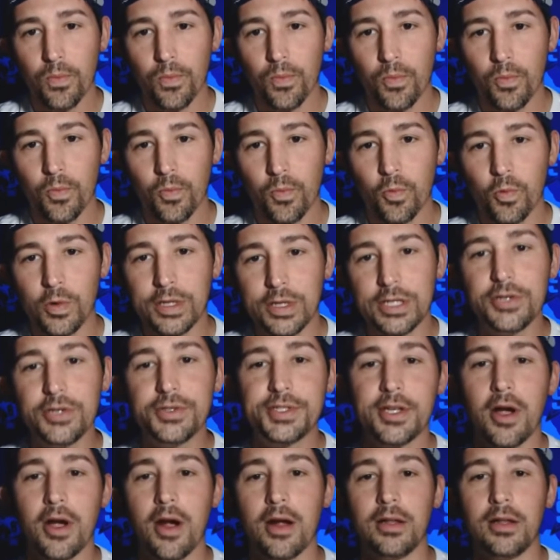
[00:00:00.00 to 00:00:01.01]
When you
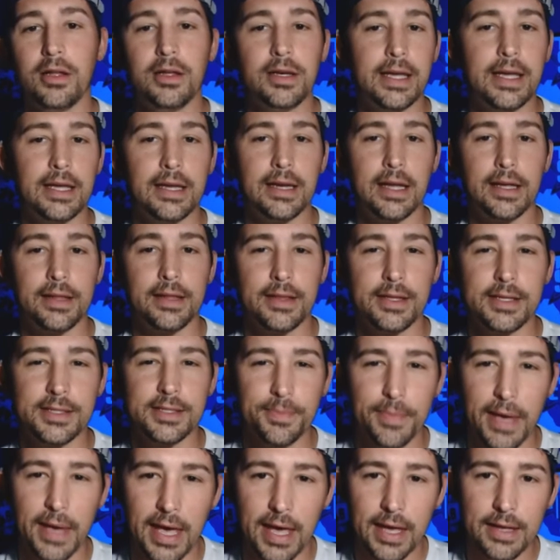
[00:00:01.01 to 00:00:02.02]
start looking at this
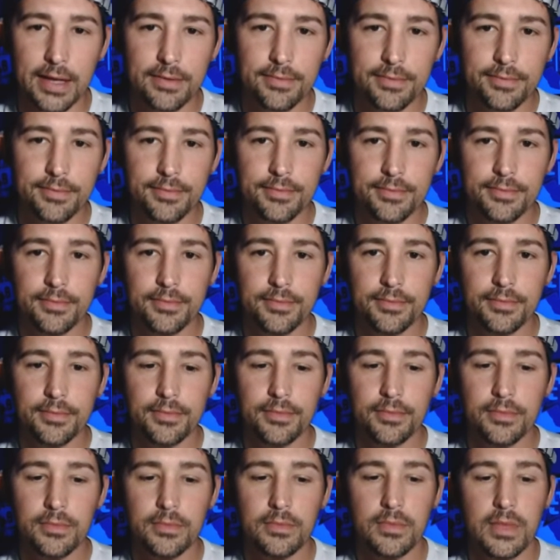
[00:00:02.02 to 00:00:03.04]
man,
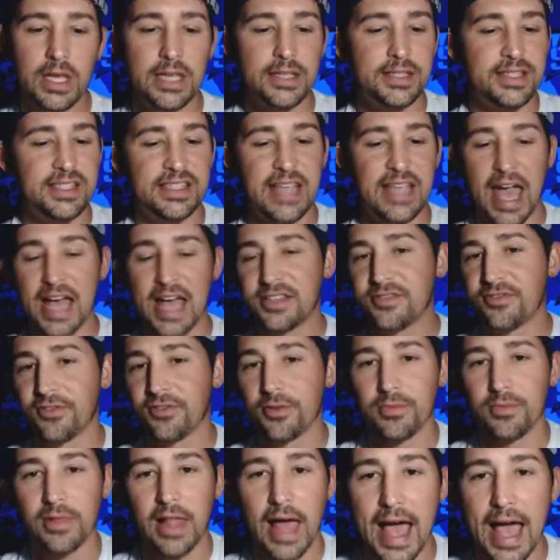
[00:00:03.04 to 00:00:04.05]
his stats from
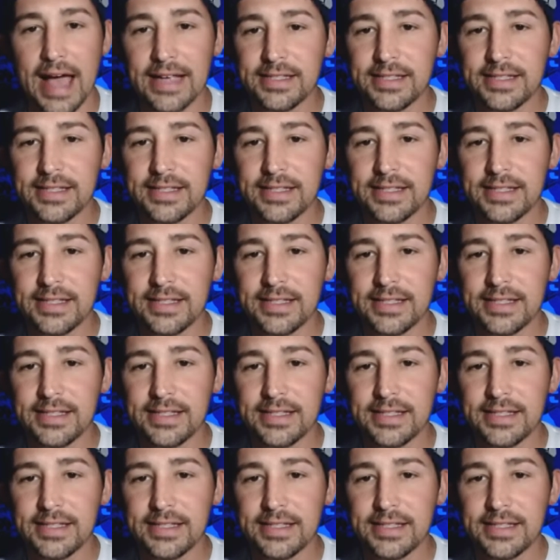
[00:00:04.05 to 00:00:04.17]
last